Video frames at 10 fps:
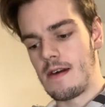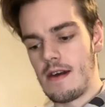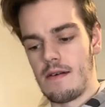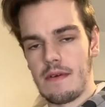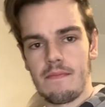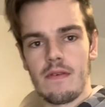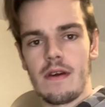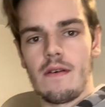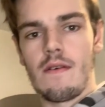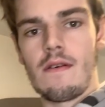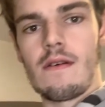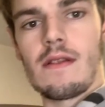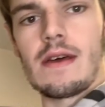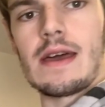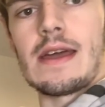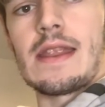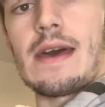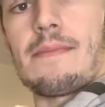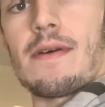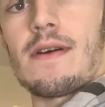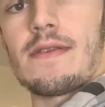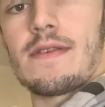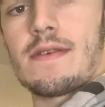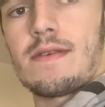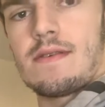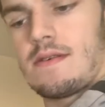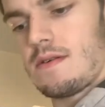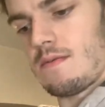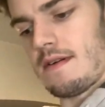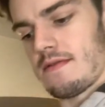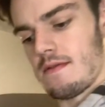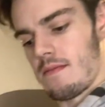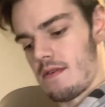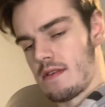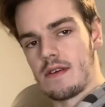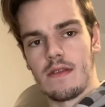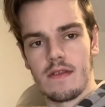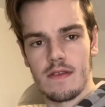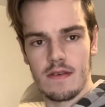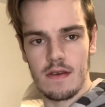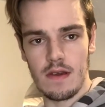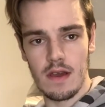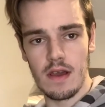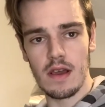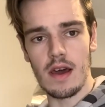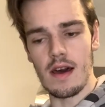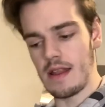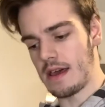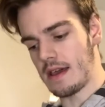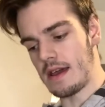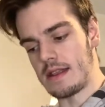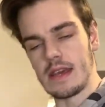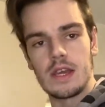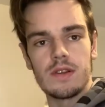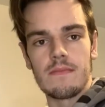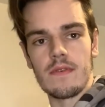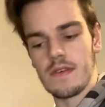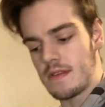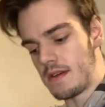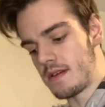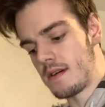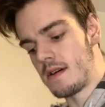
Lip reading: and we put it all in a pot with some onions, garlic and Dijon mustard,